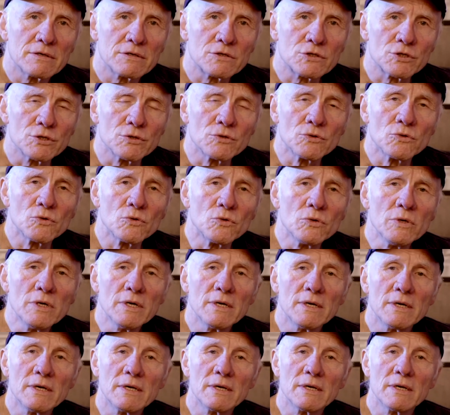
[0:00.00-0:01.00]
to
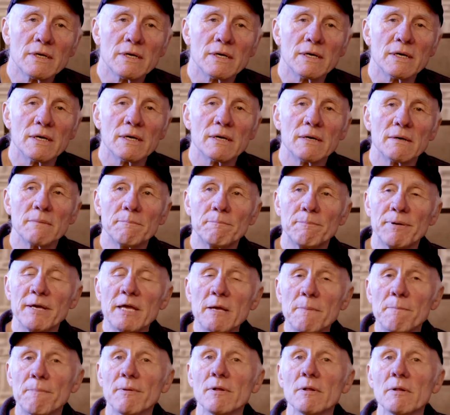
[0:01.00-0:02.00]

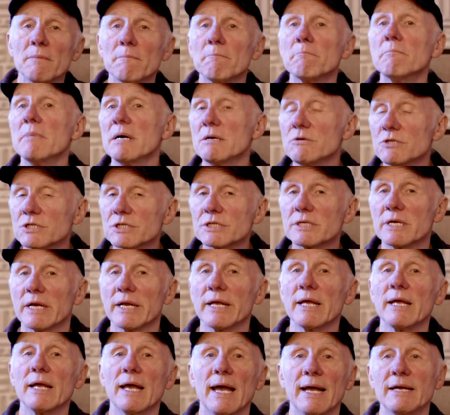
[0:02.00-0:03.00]
people,
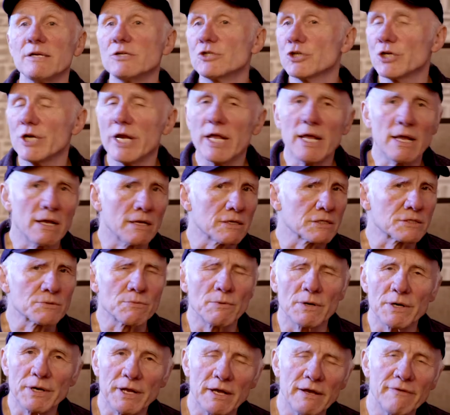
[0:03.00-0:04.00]
mostly engineers,
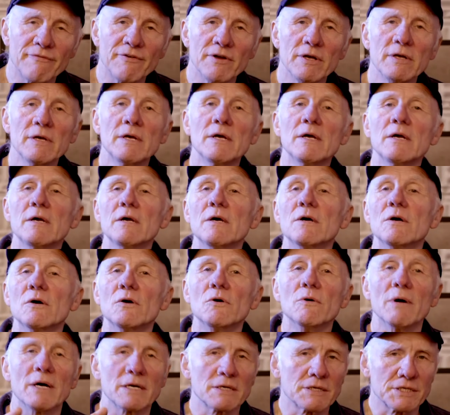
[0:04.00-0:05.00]
whatever,
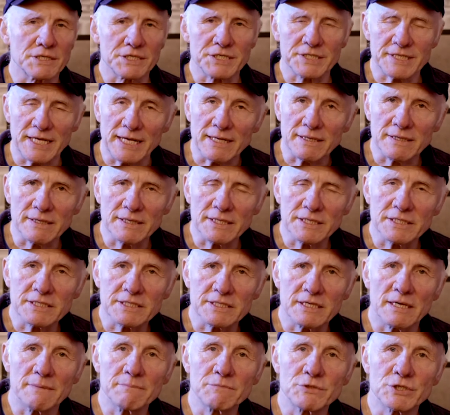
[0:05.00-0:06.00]
who understand this
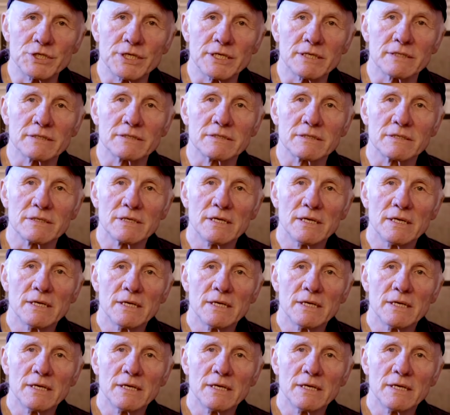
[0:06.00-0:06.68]
subject,